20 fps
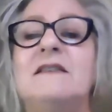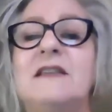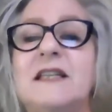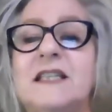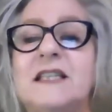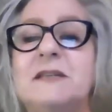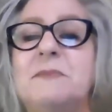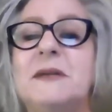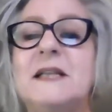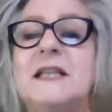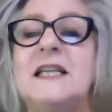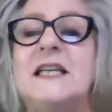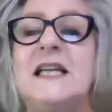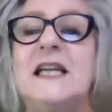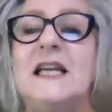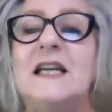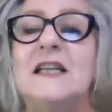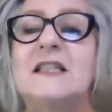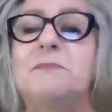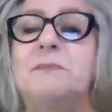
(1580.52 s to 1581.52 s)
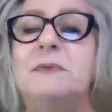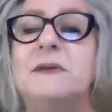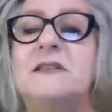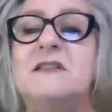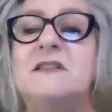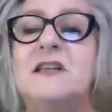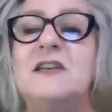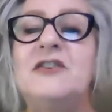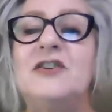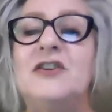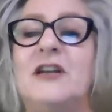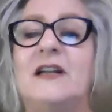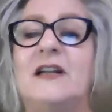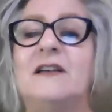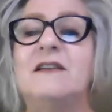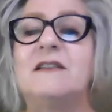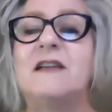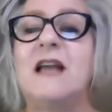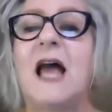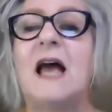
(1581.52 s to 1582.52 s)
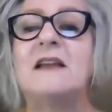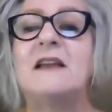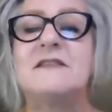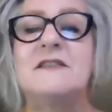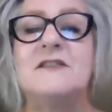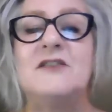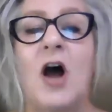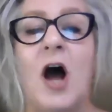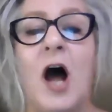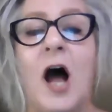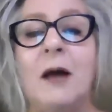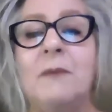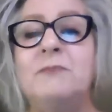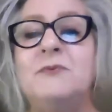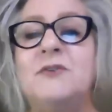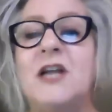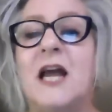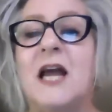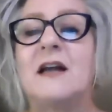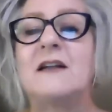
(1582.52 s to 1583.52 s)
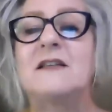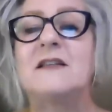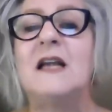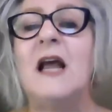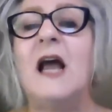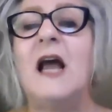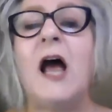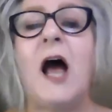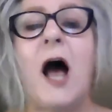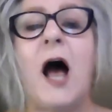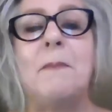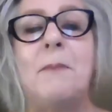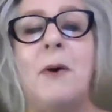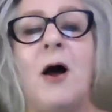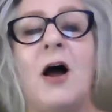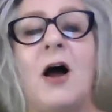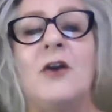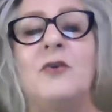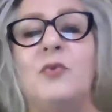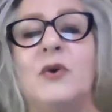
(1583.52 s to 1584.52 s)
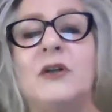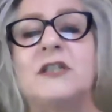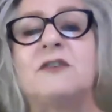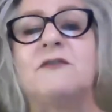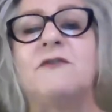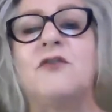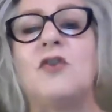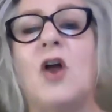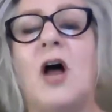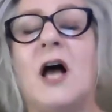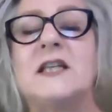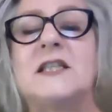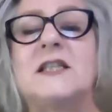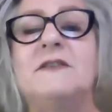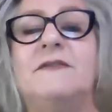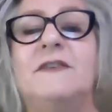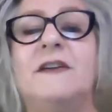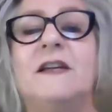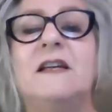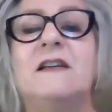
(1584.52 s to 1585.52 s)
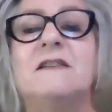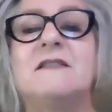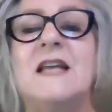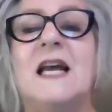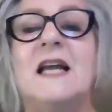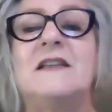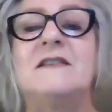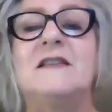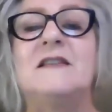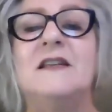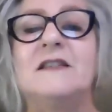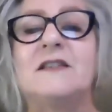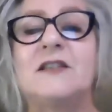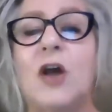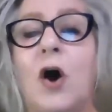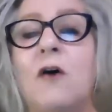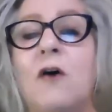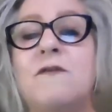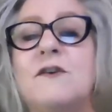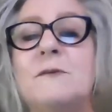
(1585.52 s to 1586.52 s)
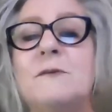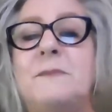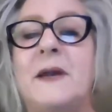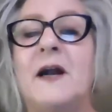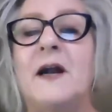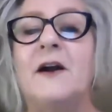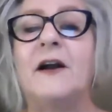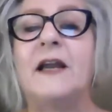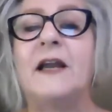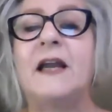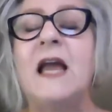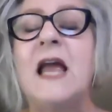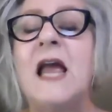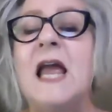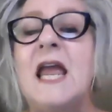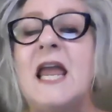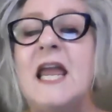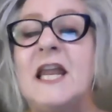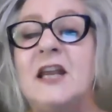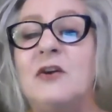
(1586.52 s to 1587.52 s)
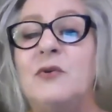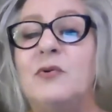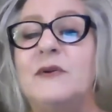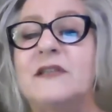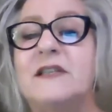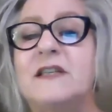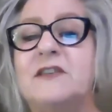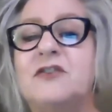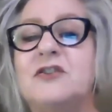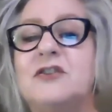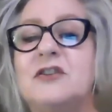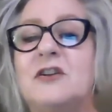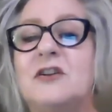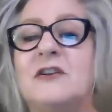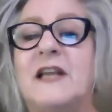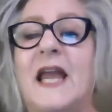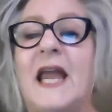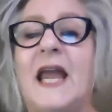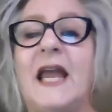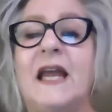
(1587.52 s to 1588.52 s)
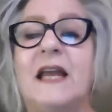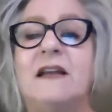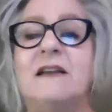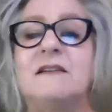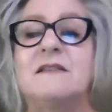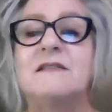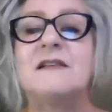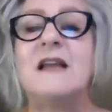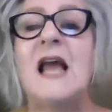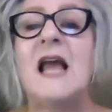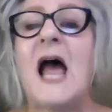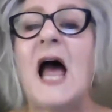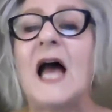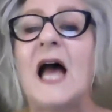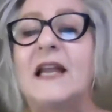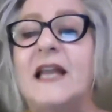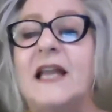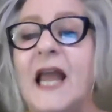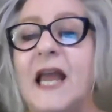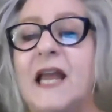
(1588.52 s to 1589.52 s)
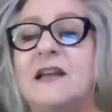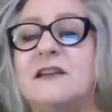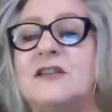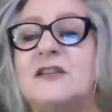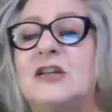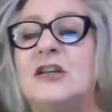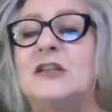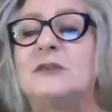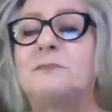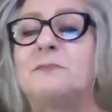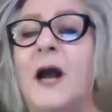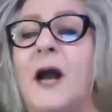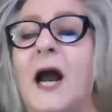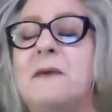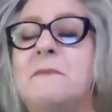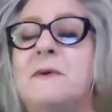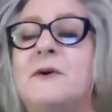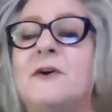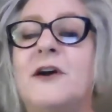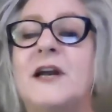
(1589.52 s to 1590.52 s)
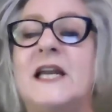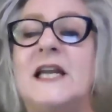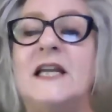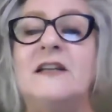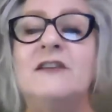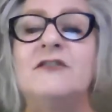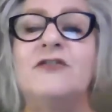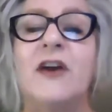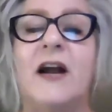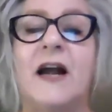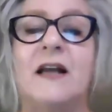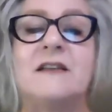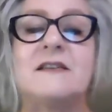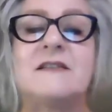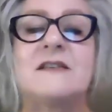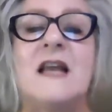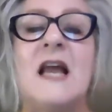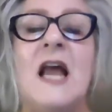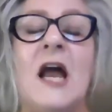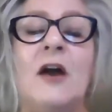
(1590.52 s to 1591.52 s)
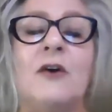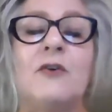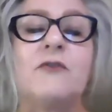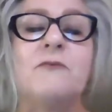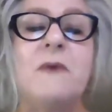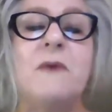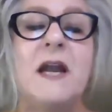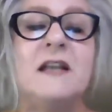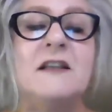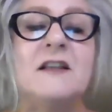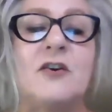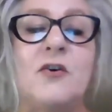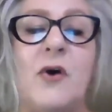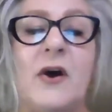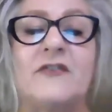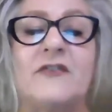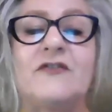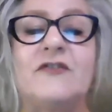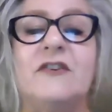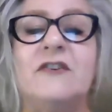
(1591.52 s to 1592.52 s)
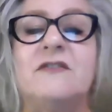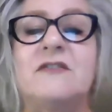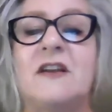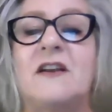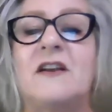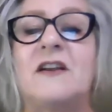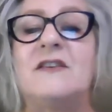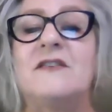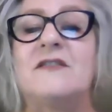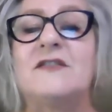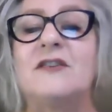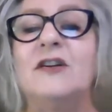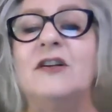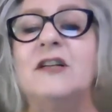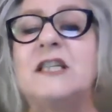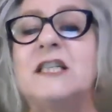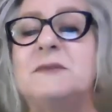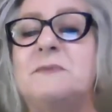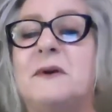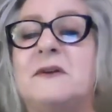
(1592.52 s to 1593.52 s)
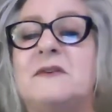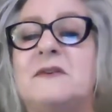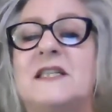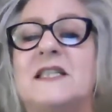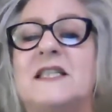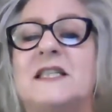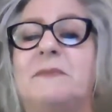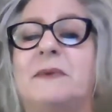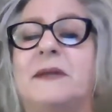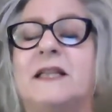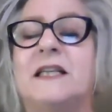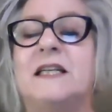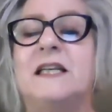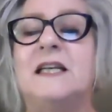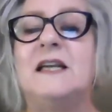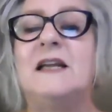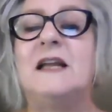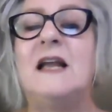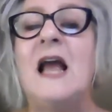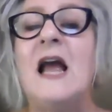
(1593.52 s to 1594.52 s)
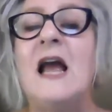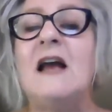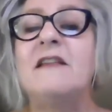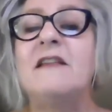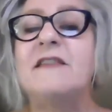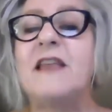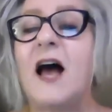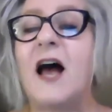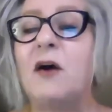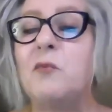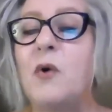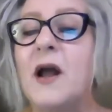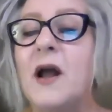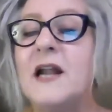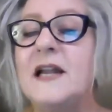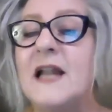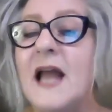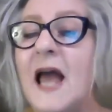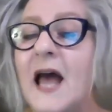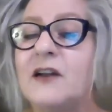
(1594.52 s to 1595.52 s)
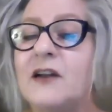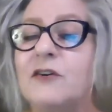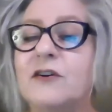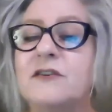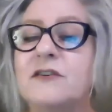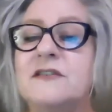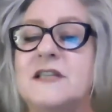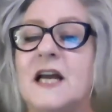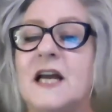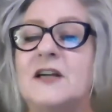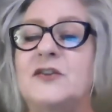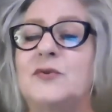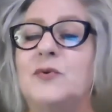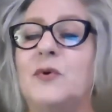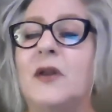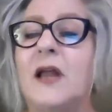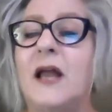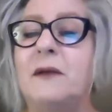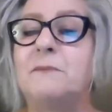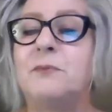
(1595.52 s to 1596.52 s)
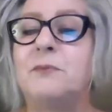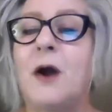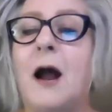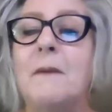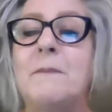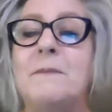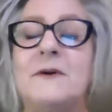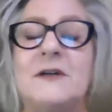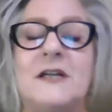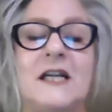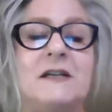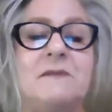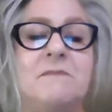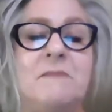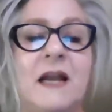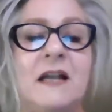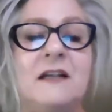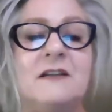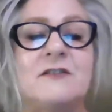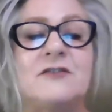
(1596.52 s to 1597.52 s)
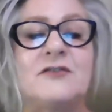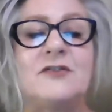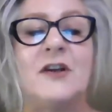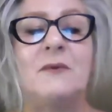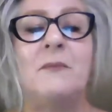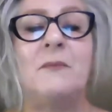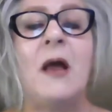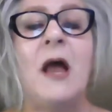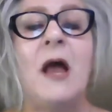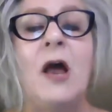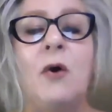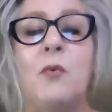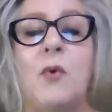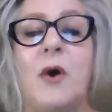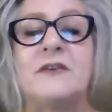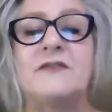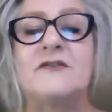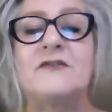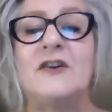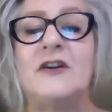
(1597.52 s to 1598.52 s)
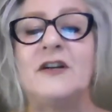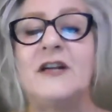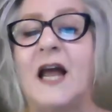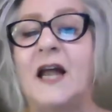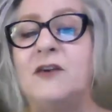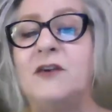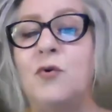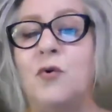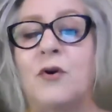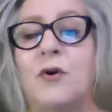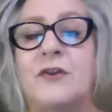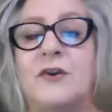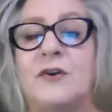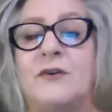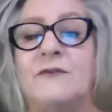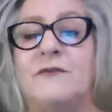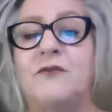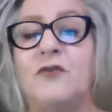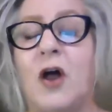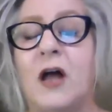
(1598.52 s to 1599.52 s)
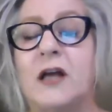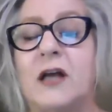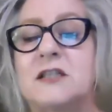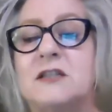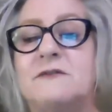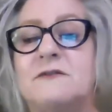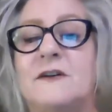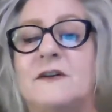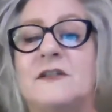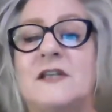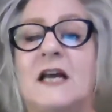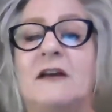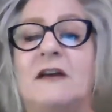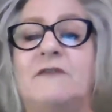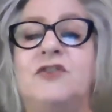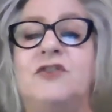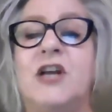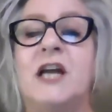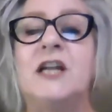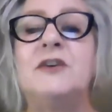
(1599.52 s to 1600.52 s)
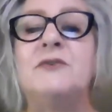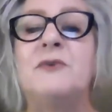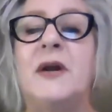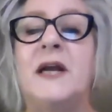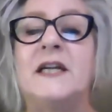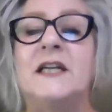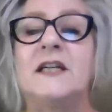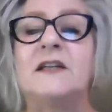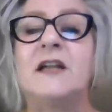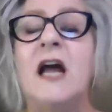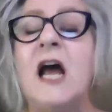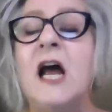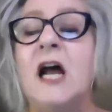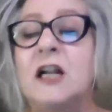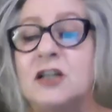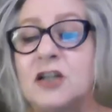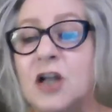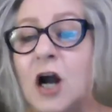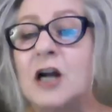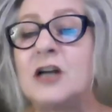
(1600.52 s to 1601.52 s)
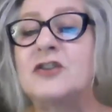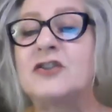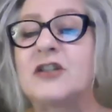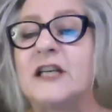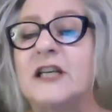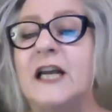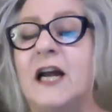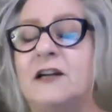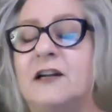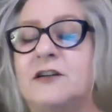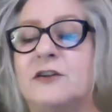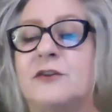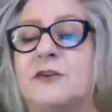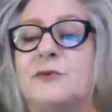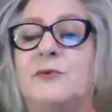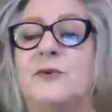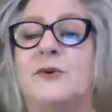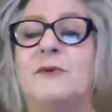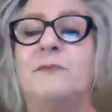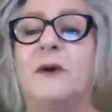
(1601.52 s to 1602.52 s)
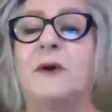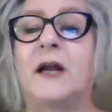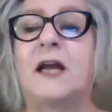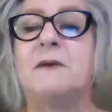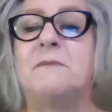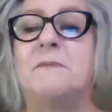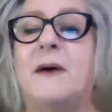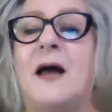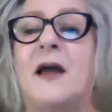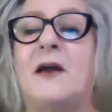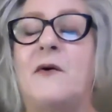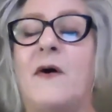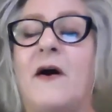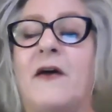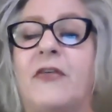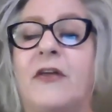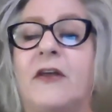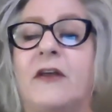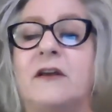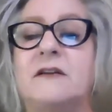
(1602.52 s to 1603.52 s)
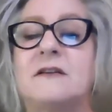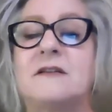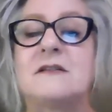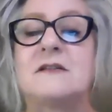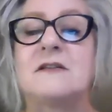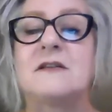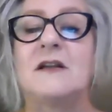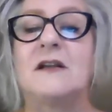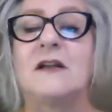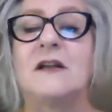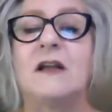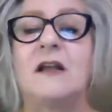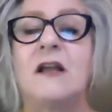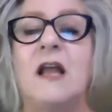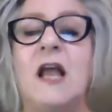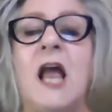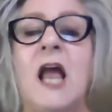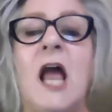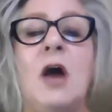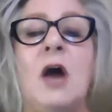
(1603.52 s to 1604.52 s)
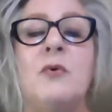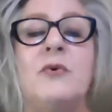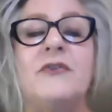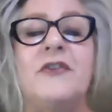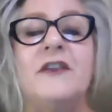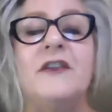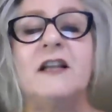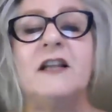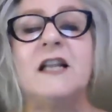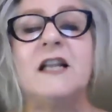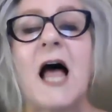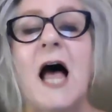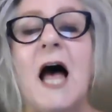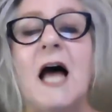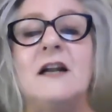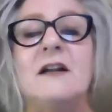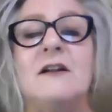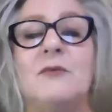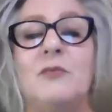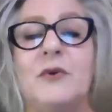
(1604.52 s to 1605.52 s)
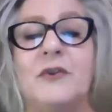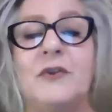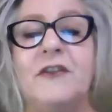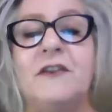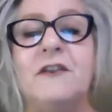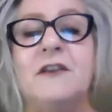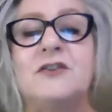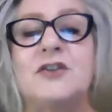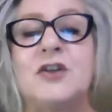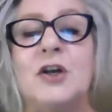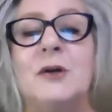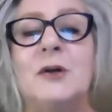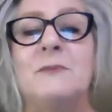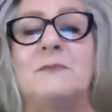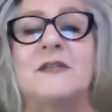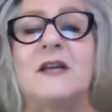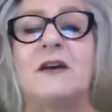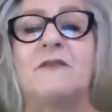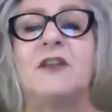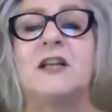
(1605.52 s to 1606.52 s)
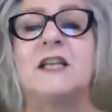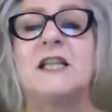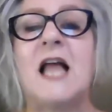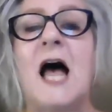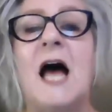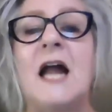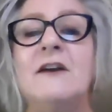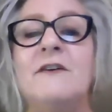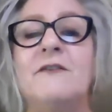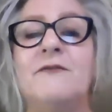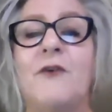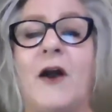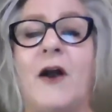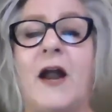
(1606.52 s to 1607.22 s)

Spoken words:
disability is positioned as an object upon which philosophy sets its overbearing inquisitional gaze, a gaze whose primary interests remain the questions and concerns about disability that white, heterosexual, and property mainstream Western and Northern philosophers have generated largely under the rubric of bioethics. Within the terms of the latter